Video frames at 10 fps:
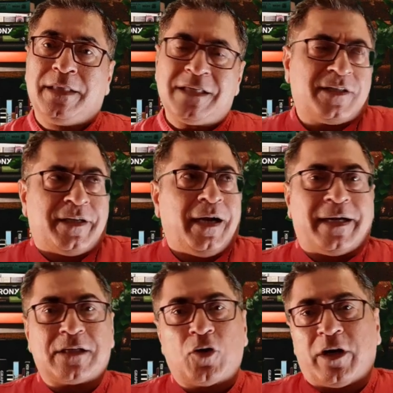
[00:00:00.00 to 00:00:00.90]
This
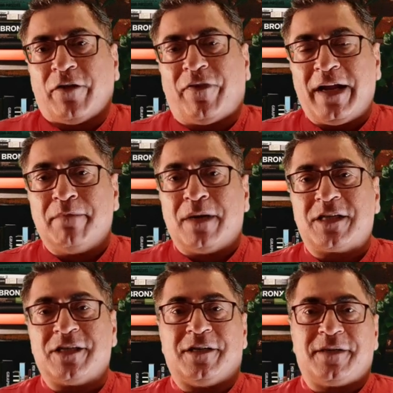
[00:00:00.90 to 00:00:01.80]
still does not define
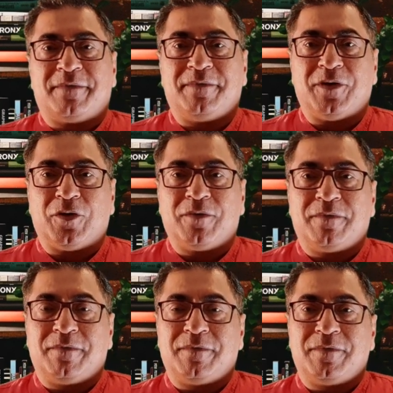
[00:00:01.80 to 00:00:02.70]
merger, you know.
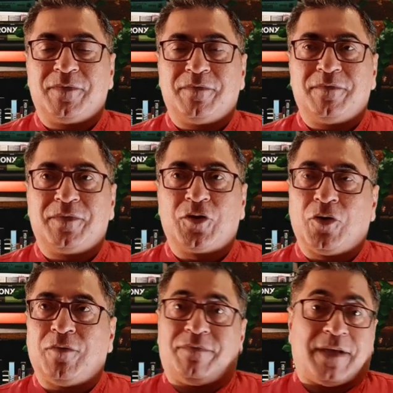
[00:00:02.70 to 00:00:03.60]

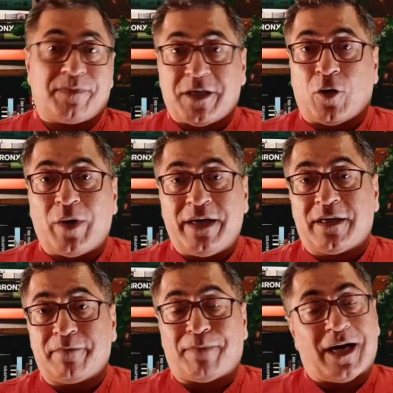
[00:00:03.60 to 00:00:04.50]
So
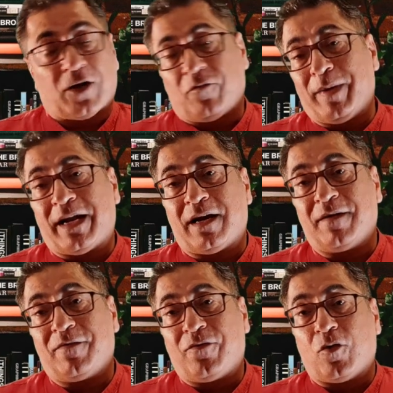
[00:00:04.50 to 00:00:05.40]
subsequent part of
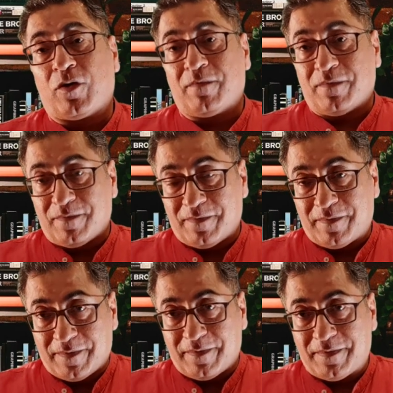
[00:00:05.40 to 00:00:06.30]
para 4,
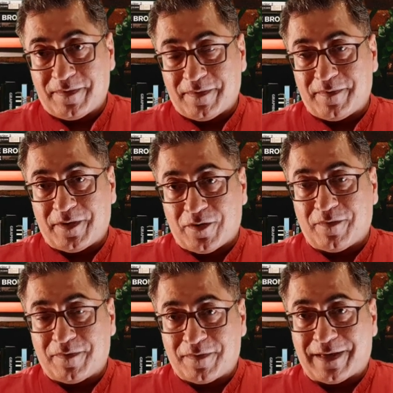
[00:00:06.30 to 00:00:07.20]
you
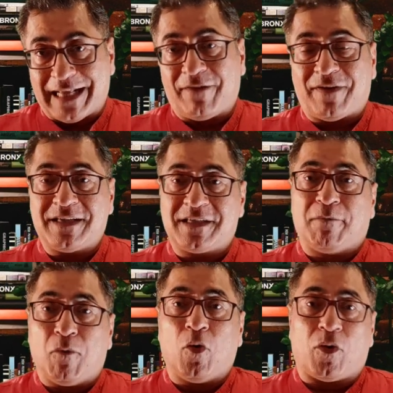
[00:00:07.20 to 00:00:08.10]
know, clarifies
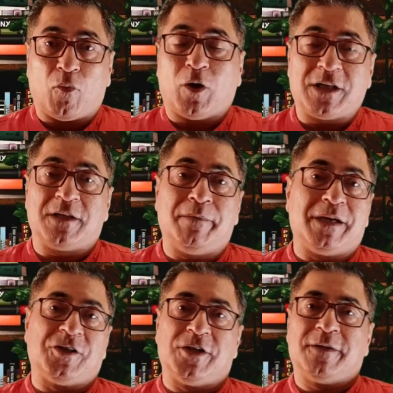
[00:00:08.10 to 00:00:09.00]
it more. What is a
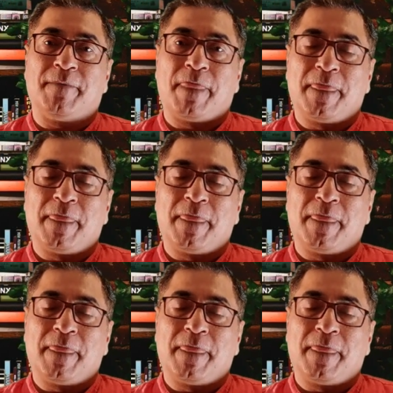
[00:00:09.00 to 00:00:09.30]
merger?